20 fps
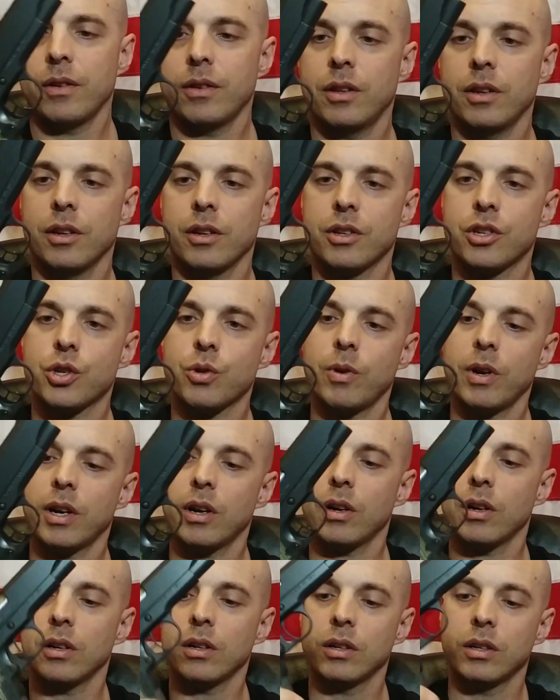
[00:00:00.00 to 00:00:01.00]
the
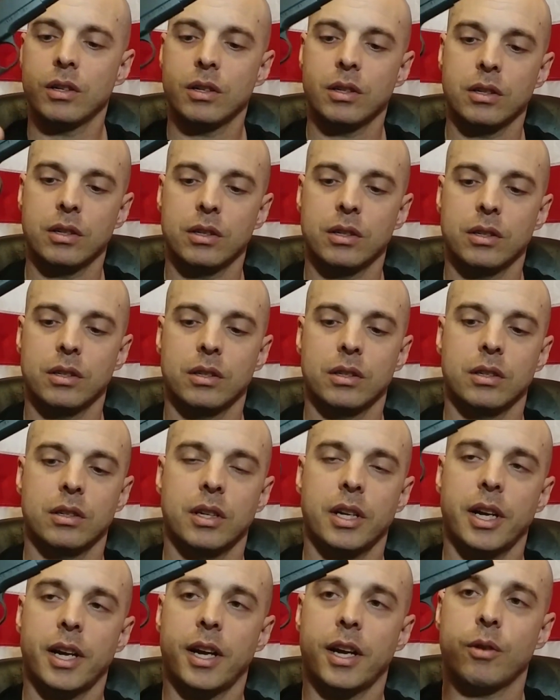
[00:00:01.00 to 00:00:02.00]
trigger,
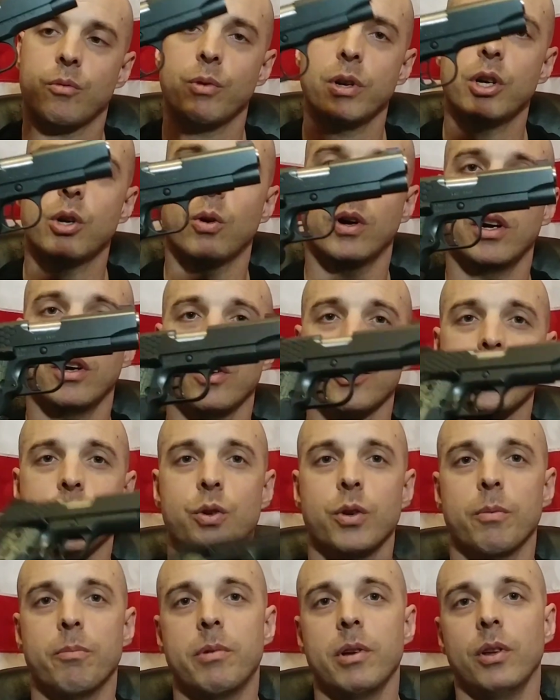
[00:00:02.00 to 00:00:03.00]
and recoil
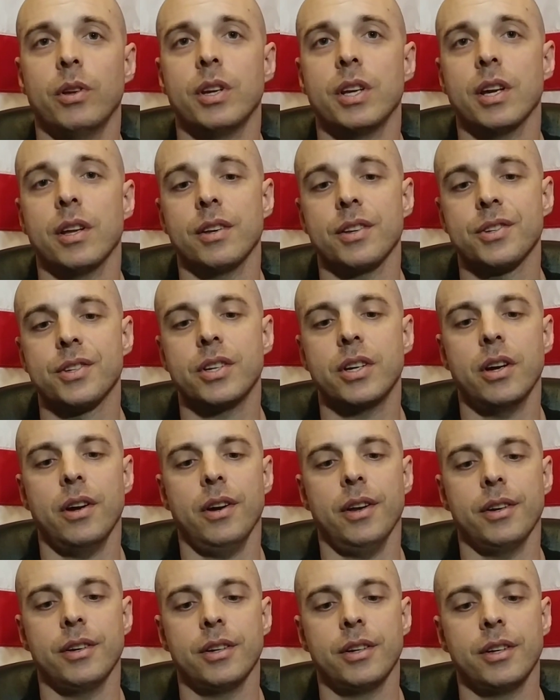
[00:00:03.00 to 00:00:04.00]
shootability on this
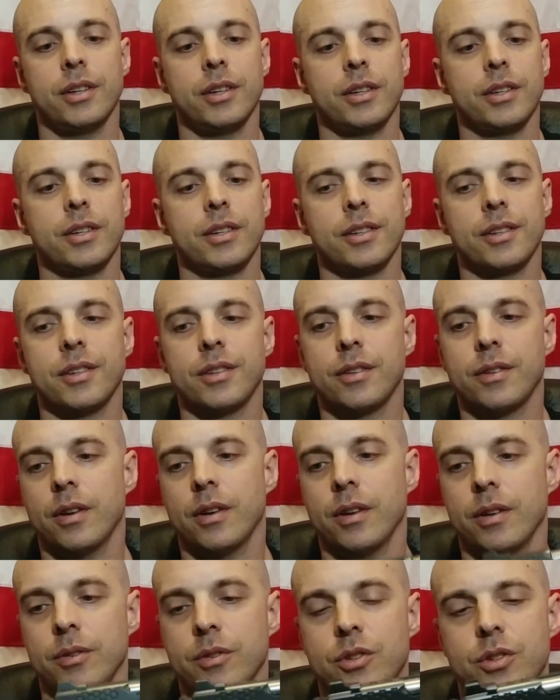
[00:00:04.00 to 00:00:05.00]
gun.
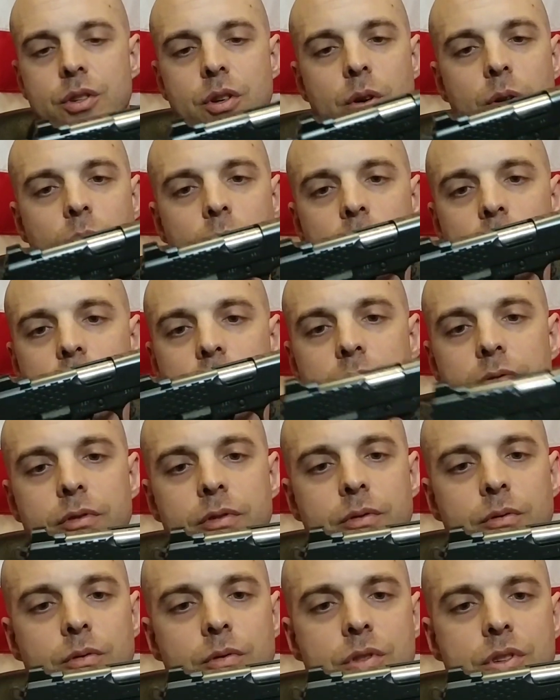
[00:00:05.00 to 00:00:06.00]
So
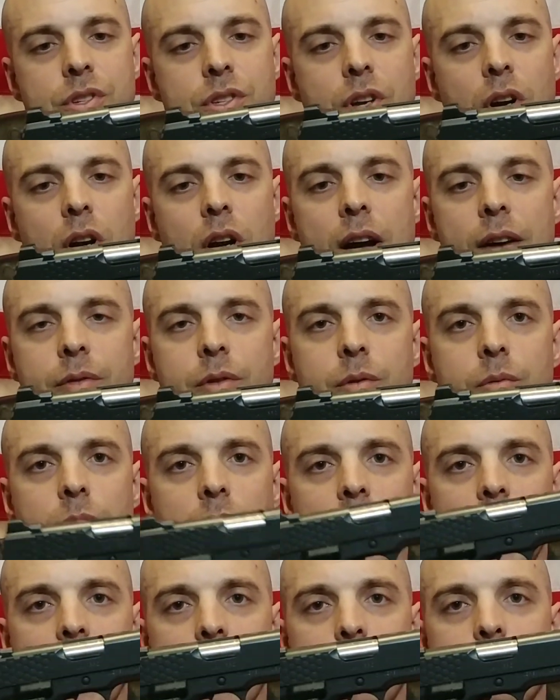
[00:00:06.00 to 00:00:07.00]
start off with
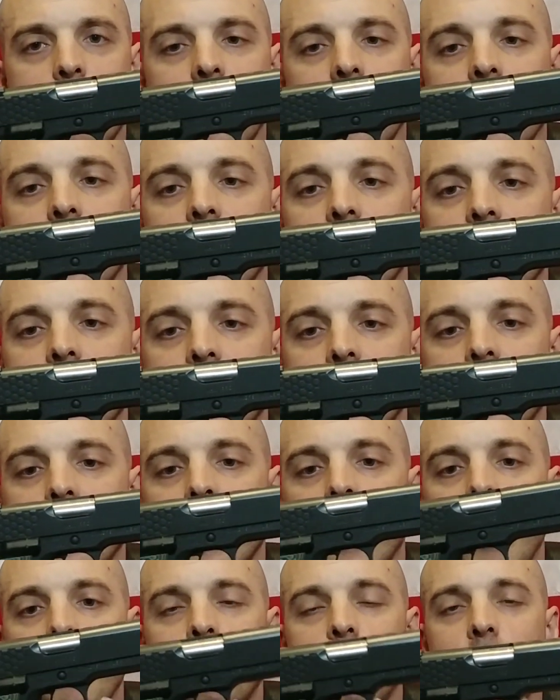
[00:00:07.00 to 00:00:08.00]
reliability.
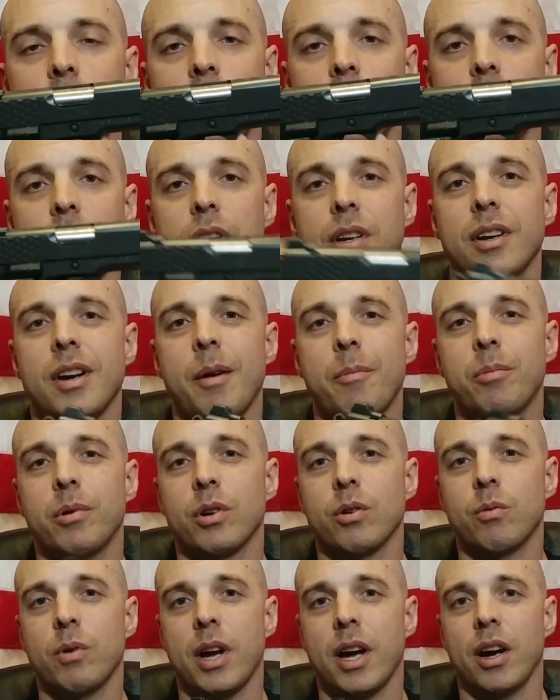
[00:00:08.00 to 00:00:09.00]
I put
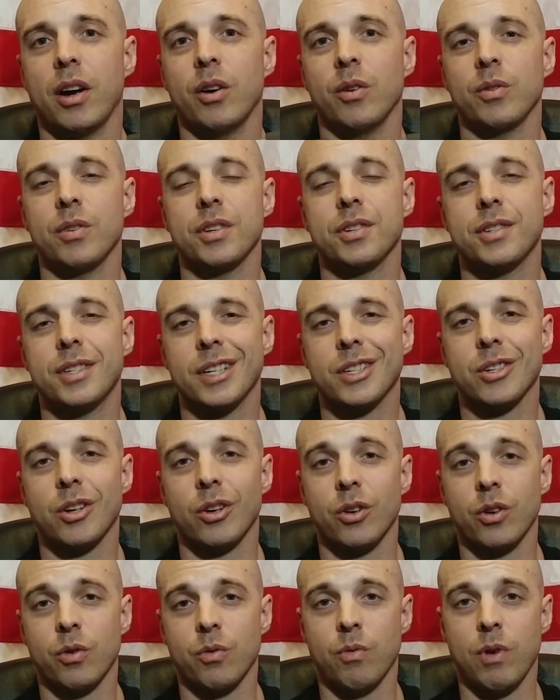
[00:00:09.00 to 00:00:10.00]
around
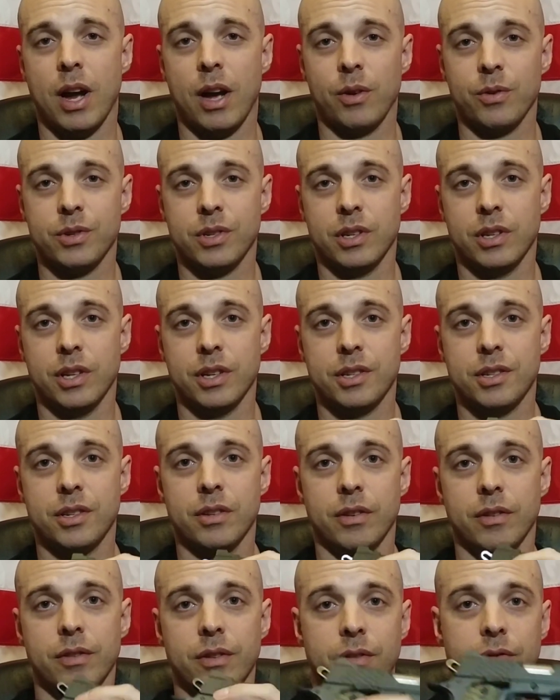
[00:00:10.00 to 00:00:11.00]
600 rounds in this
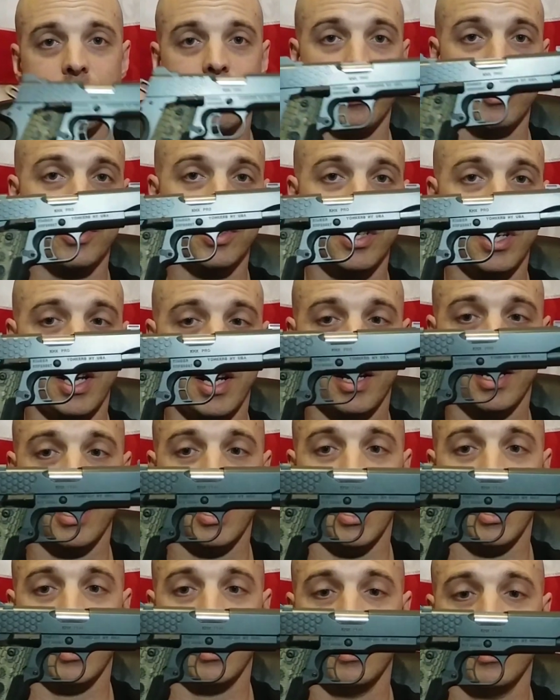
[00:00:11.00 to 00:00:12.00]
the first day I
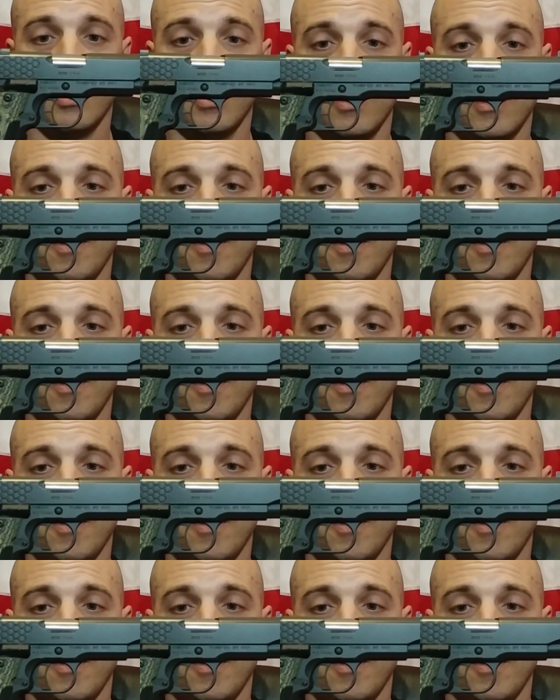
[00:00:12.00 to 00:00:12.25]
got it,